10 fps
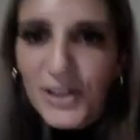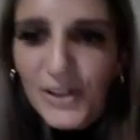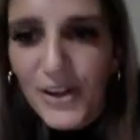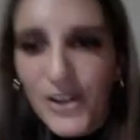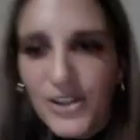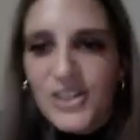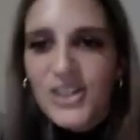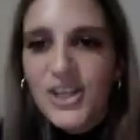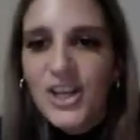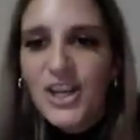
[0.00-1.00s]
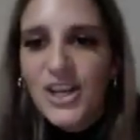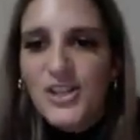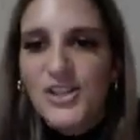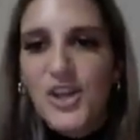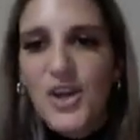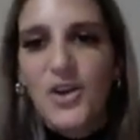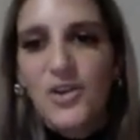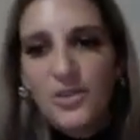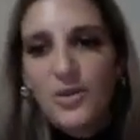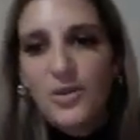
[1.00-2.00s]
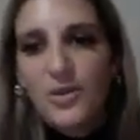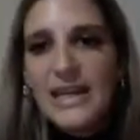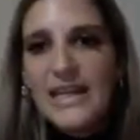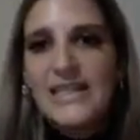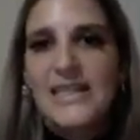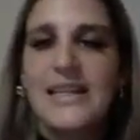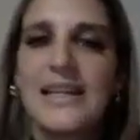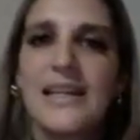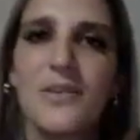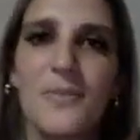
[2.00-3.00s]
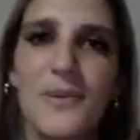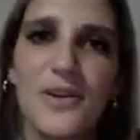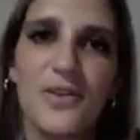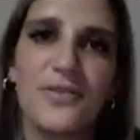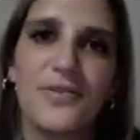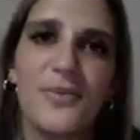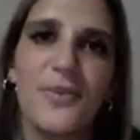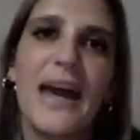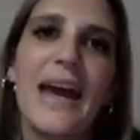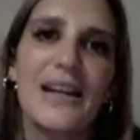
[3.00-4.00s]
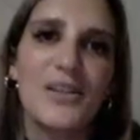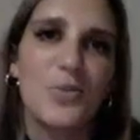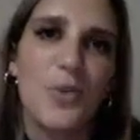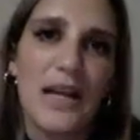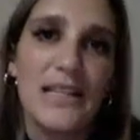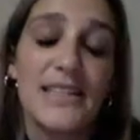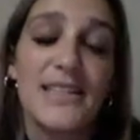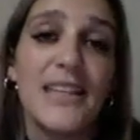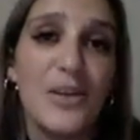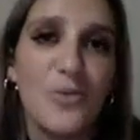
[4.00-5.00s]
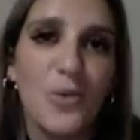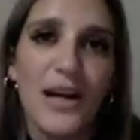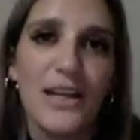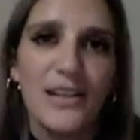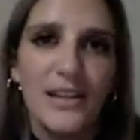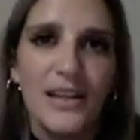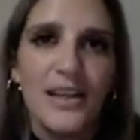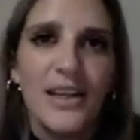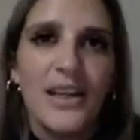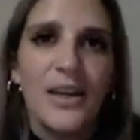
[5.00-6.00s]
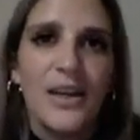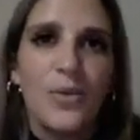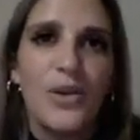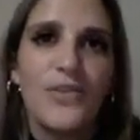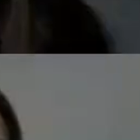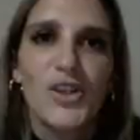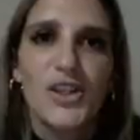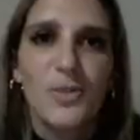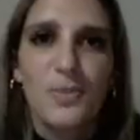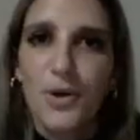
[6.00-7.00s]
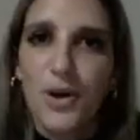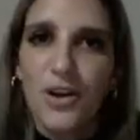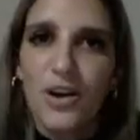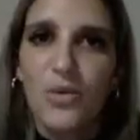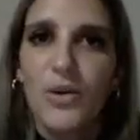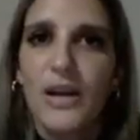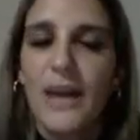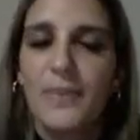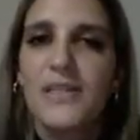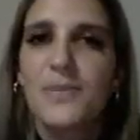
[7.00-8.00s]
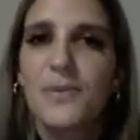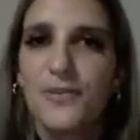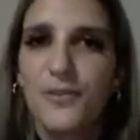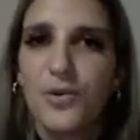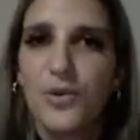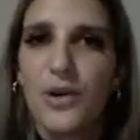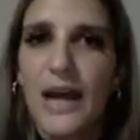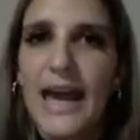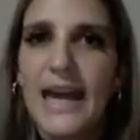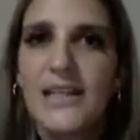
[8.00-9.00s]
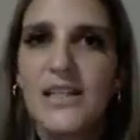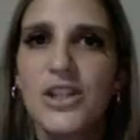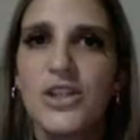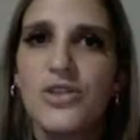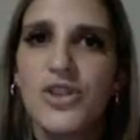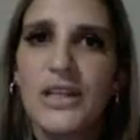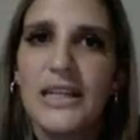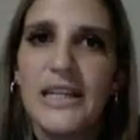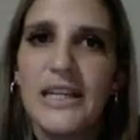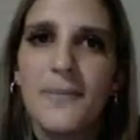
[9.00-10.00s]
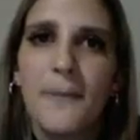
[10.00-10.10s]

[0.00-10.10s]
learned. So we did a little bit of Act 1, Scene 1. We've looked at the prologue, what happens before, and usually